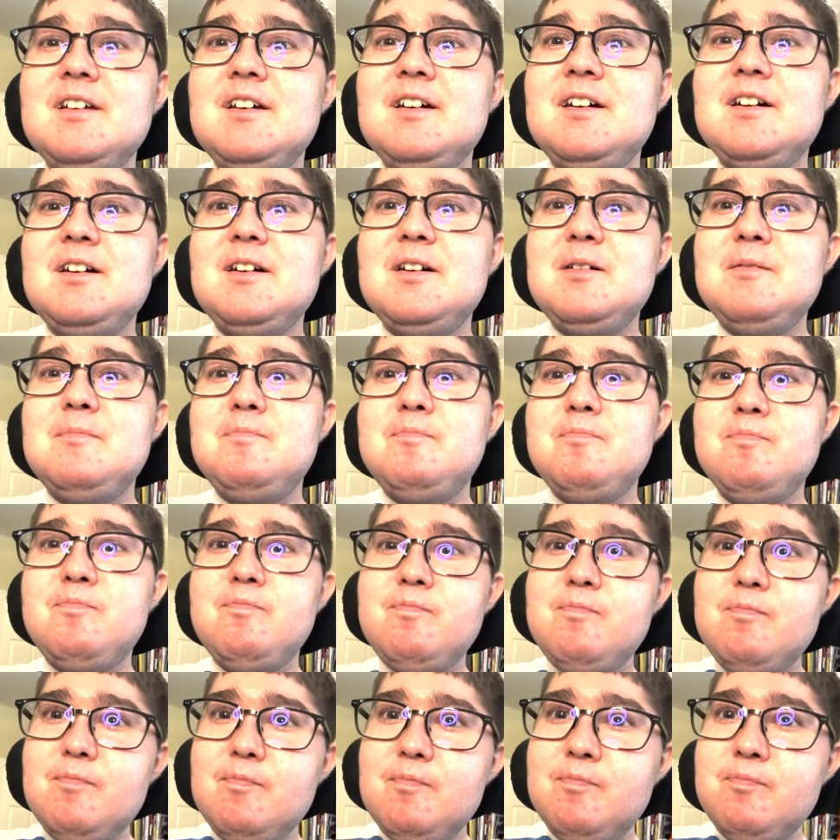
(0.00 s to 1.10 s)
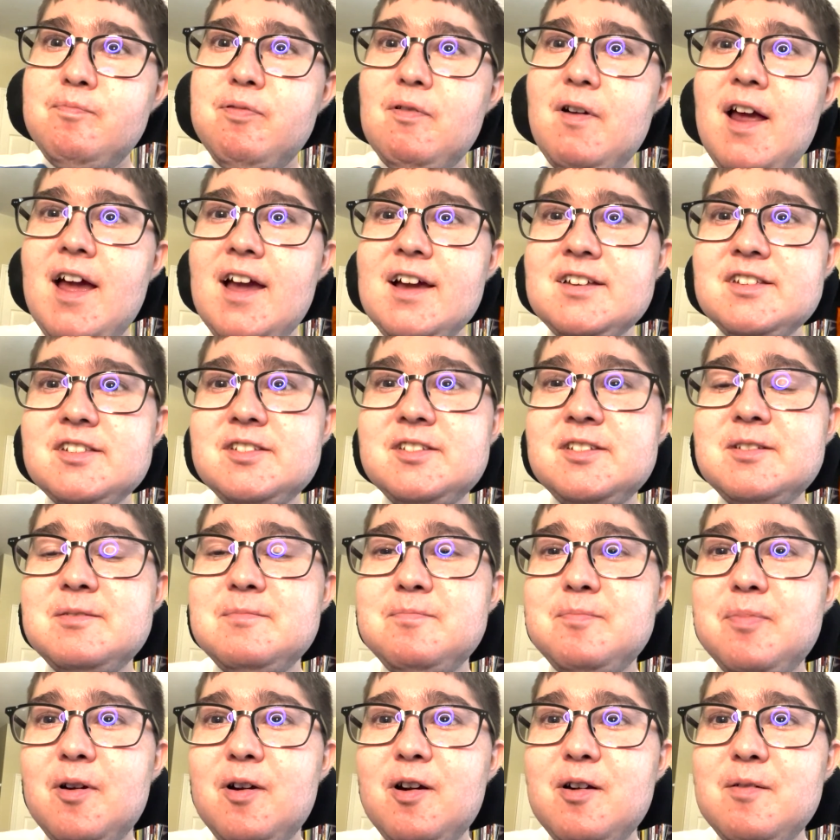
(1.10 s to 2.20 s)
uh, Braxton
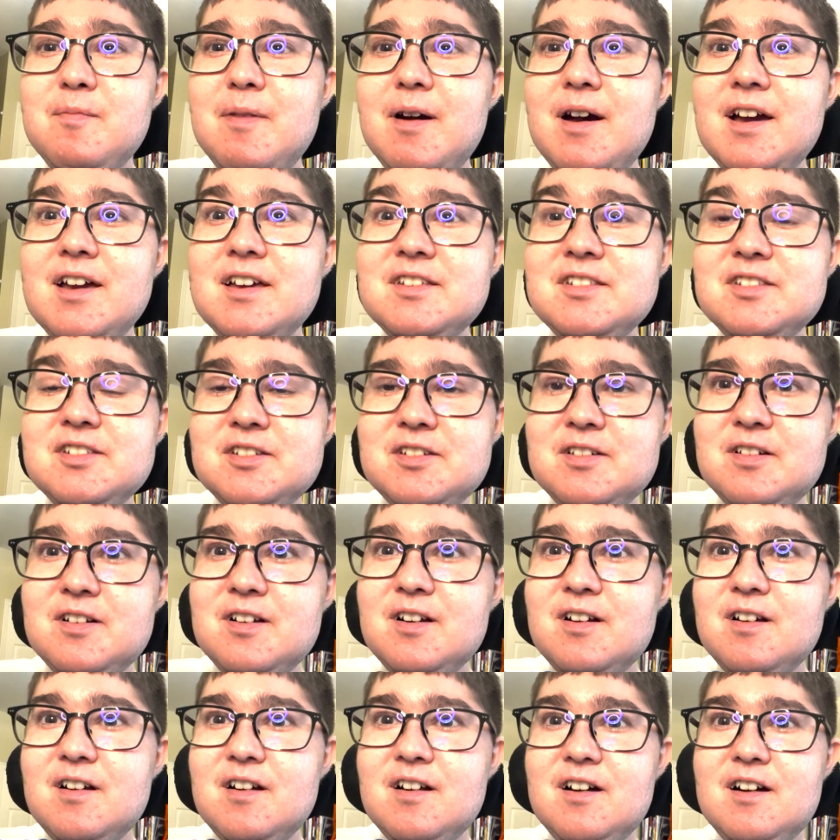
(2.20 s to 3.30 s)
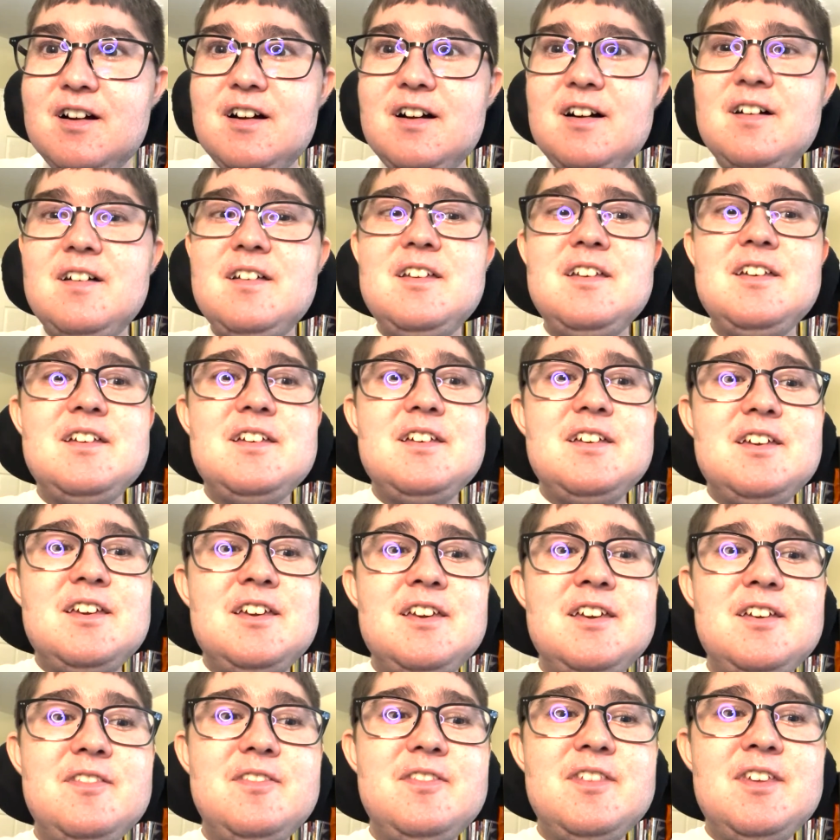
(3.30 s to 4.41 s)
Burmeister uh,
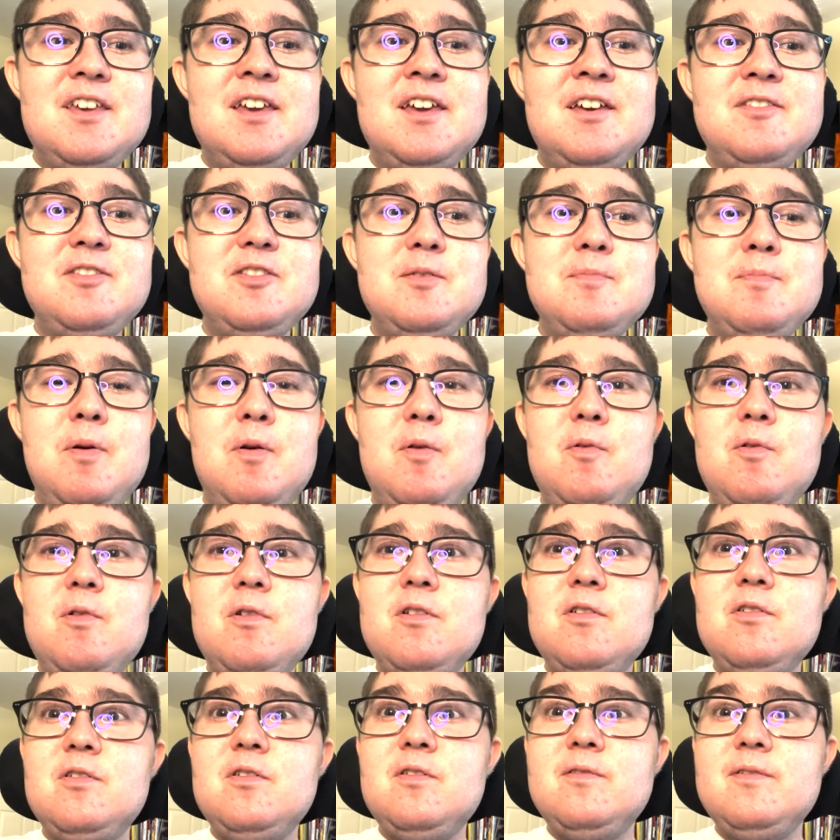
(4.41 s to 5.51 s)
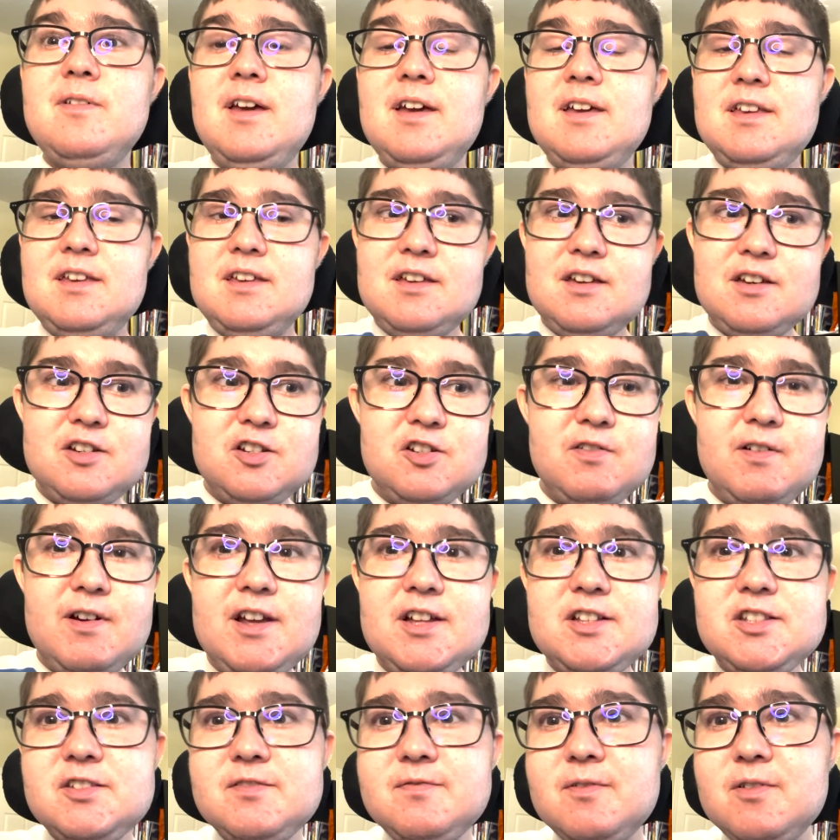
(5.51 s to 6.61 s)
hit hit the portal. Yeah, he uh,
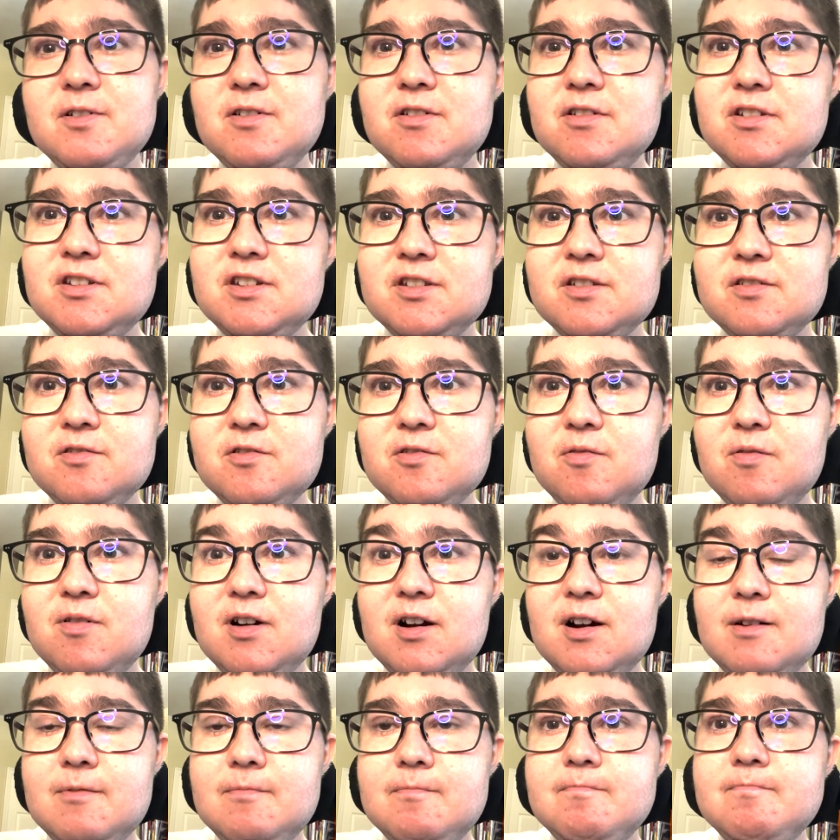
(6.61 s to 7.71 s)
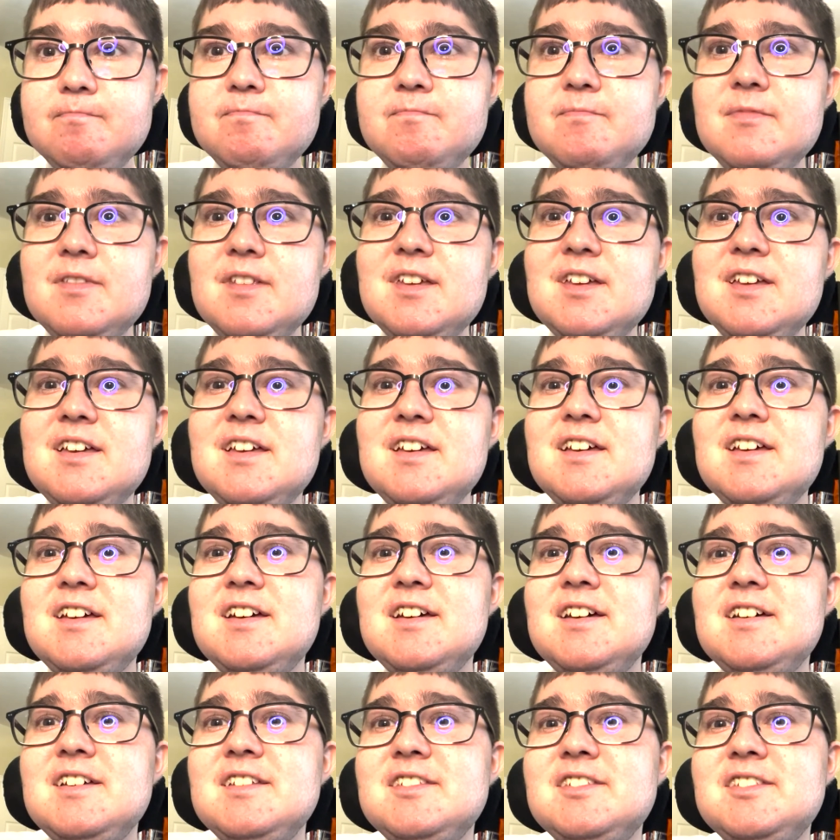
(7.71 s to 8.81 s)
transferred to um,
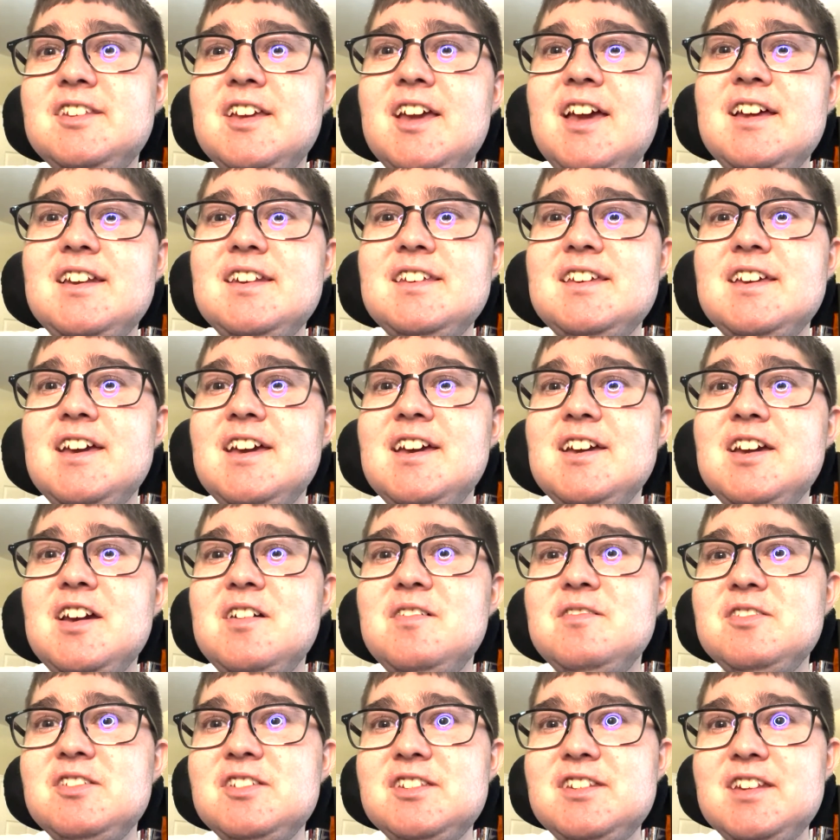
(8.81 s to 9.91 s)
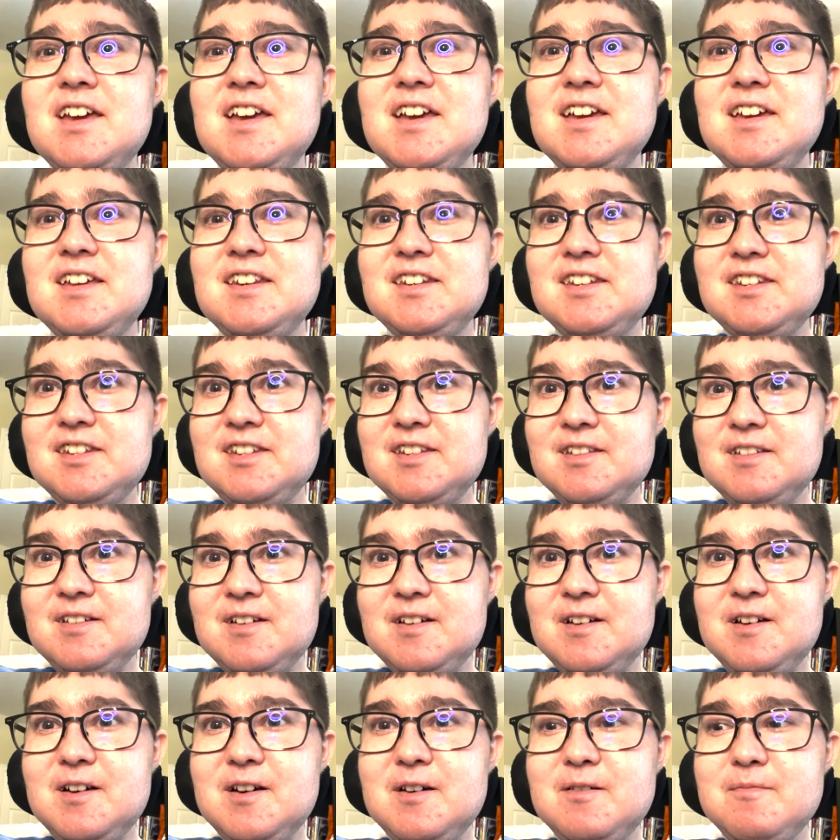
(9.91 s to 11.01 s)
San Diego State,
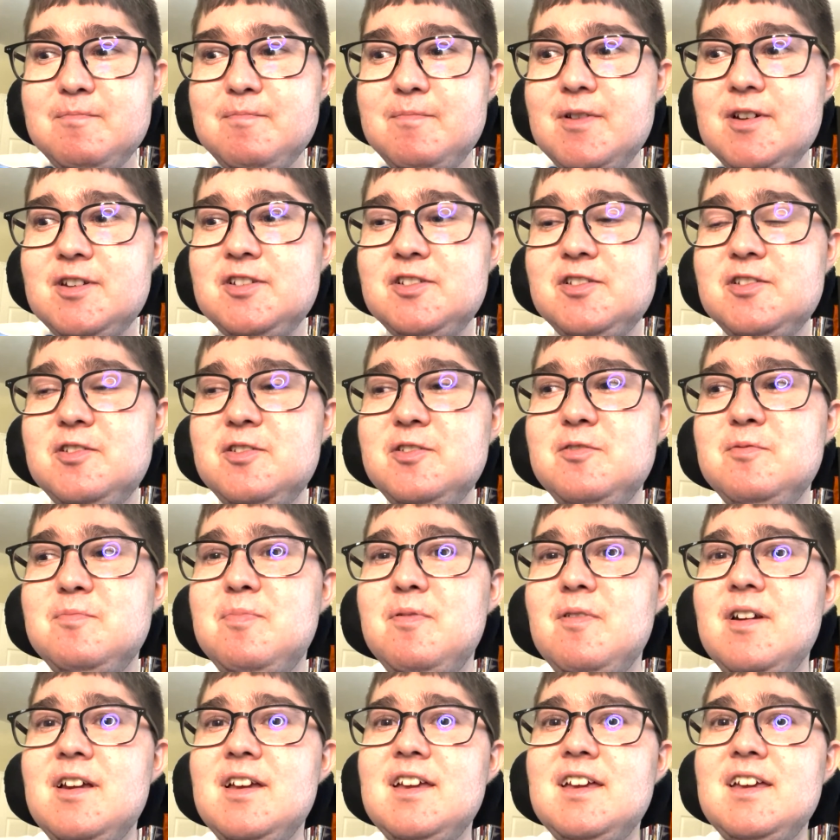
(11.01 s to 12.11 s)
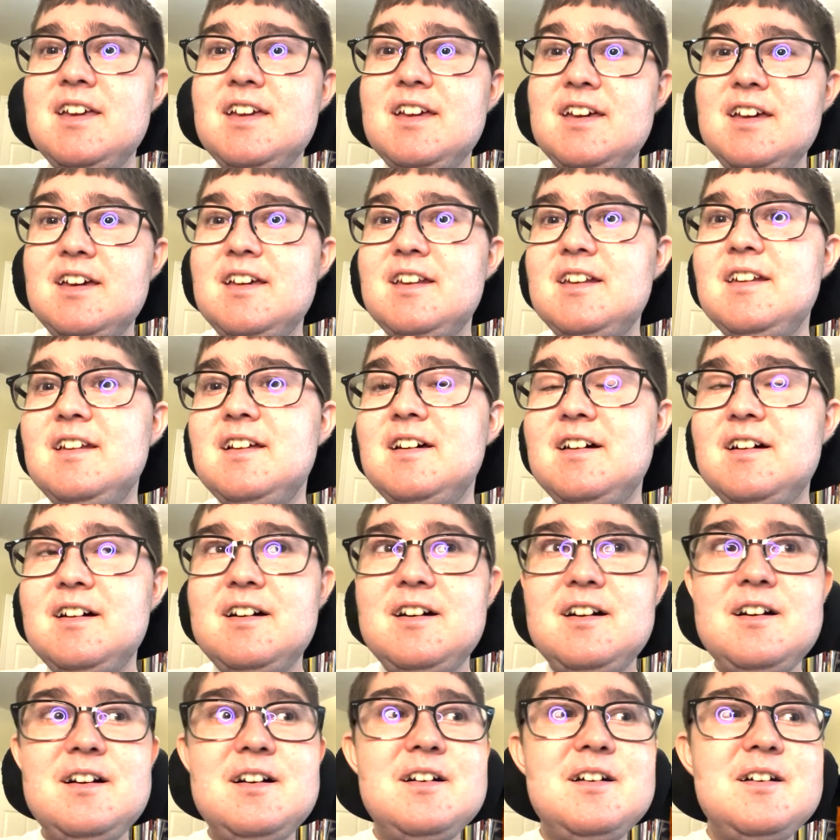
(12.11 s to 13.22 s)
uh, but you do bring in
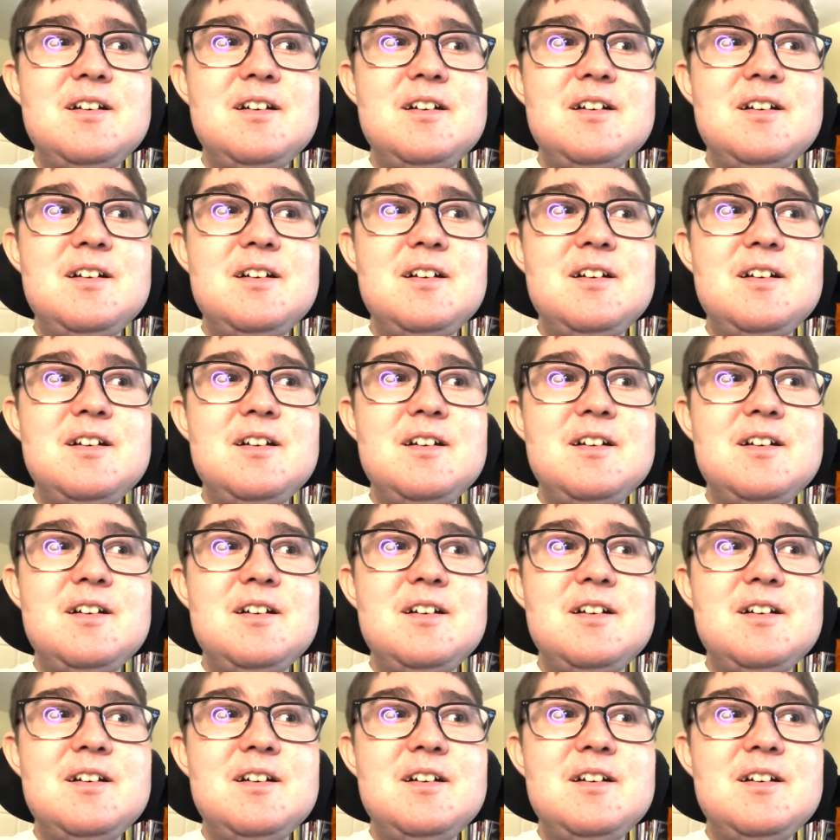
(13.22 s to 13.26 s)
uh,